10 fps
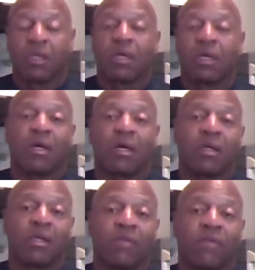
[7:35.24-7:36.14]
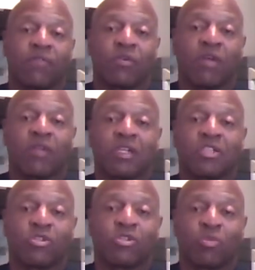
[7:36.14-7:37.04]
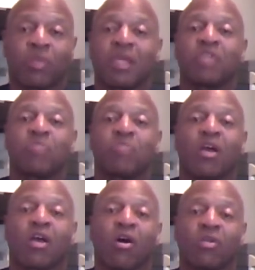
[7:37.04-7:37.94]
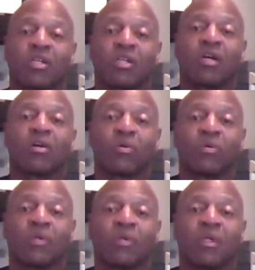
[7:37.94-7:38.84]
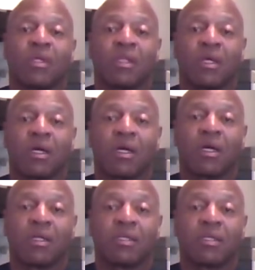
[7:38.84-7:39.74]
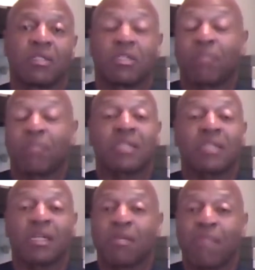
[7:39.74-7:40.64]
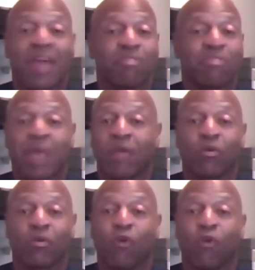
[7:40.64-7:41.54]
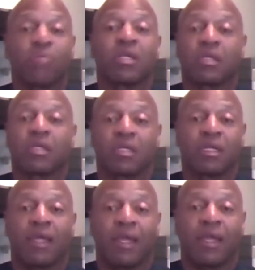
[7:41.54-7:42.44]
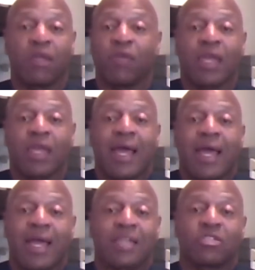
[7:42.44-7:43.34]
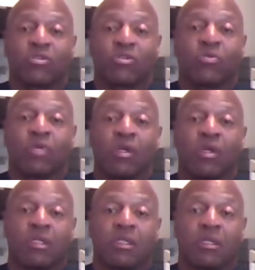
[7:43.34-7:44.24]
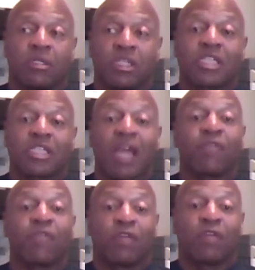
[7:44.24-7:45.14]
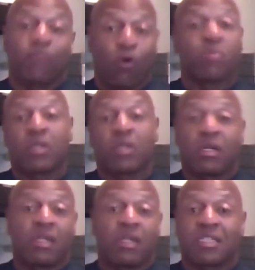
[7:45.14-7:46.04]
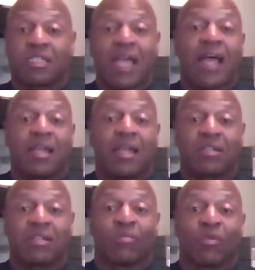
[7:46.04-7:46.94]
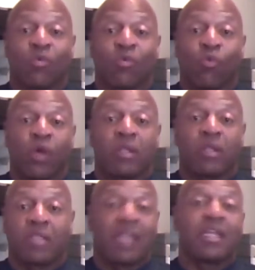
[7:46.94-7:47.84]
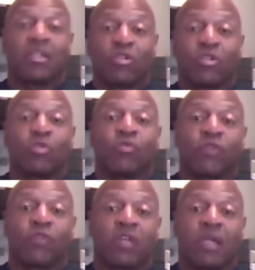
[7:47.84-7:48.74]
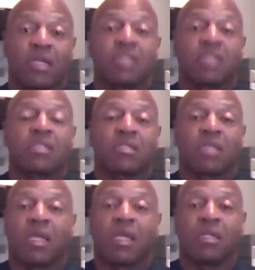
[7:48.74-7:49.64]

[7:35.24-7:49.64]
If you ever listen to plays being called in the huddle, it's basically a mathematical formula. And every guy has to decipher that formula and decide what they need to do for that instance. And